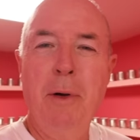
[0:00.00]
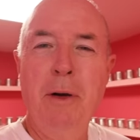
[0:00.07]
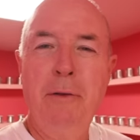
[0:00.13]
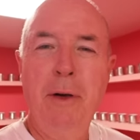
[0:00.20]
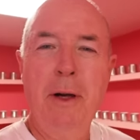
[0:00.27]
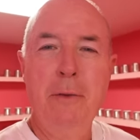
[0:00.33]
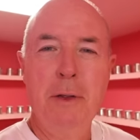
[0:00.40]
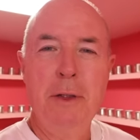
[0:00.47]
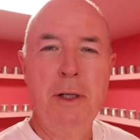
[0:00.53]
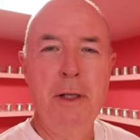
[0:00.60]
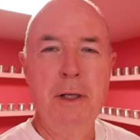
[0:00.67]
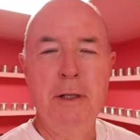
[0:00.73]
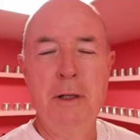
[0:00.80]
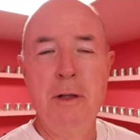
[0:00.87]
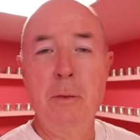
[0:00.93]
my favourite
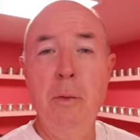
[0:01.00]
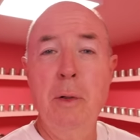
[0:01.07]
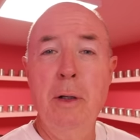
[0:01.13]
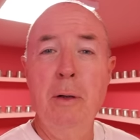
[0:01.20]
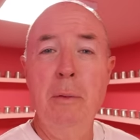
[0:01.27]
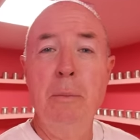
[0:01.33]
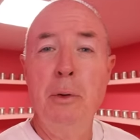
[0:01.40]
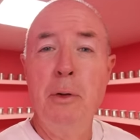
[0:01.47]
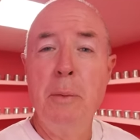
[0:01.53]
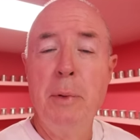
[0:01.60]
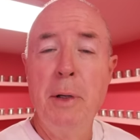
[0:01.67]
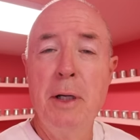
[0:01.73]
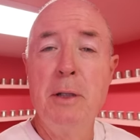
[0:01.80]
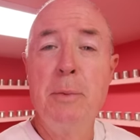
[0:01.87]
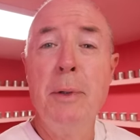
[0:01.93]
cities in the world, Budapest,